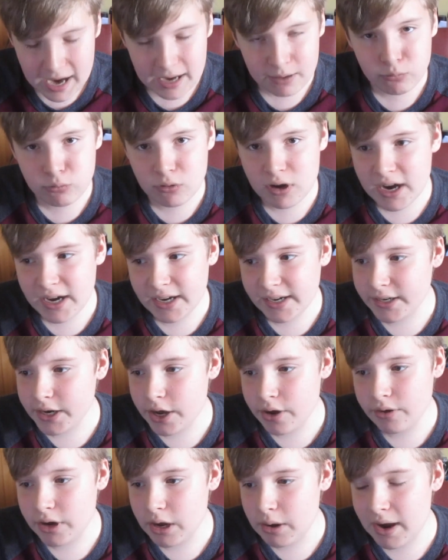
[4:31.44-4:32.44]
I really
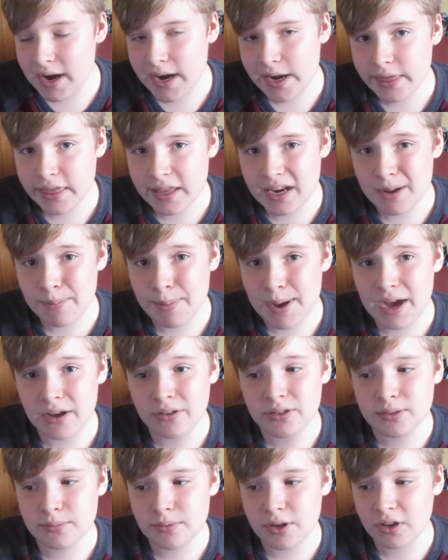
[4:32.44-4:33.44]
don't know anything
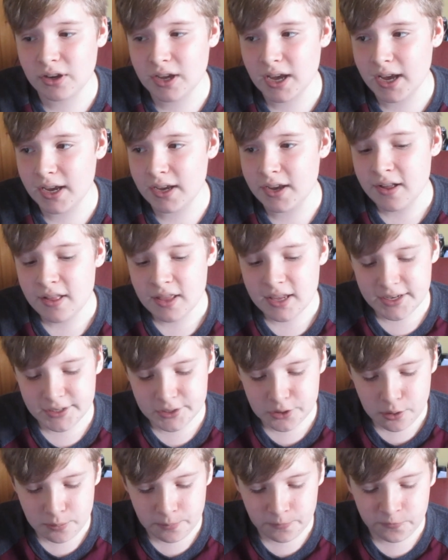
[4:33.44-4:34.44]
about him, okay?
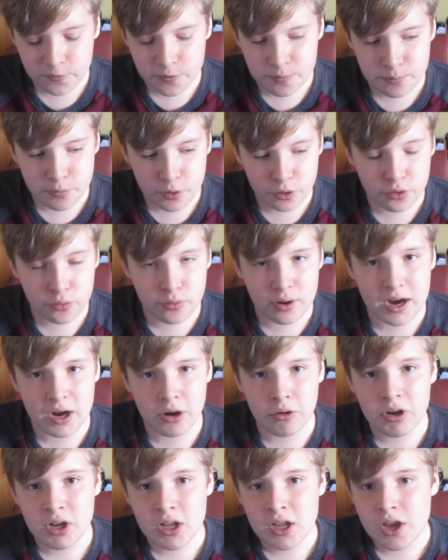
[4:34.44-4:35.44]
He's come from
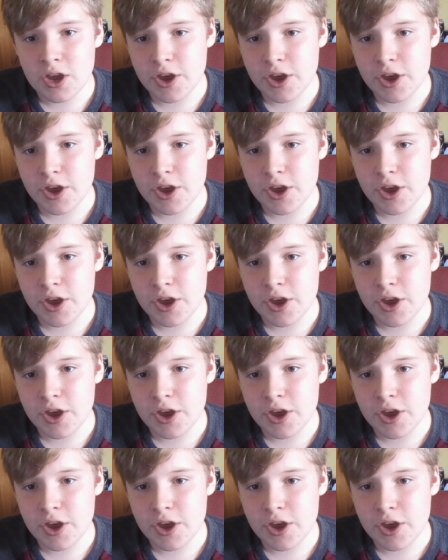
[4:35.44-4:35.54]
Motherwell.